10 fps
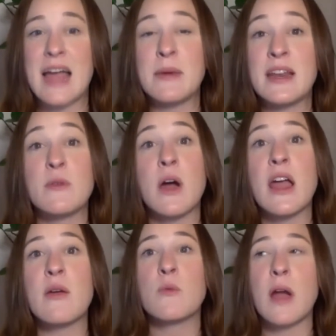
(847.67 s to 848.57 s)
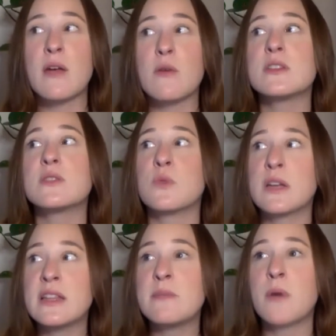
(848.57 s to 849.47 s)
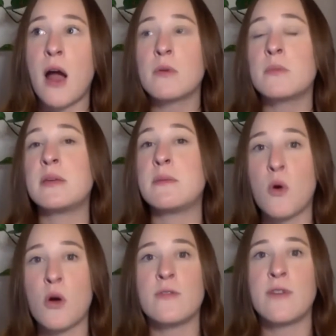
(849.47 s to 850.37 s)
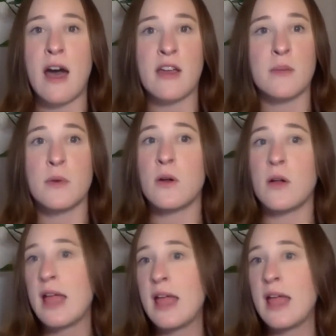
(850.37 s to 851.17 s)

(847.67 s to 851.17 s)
I mean, it was really probably more valuable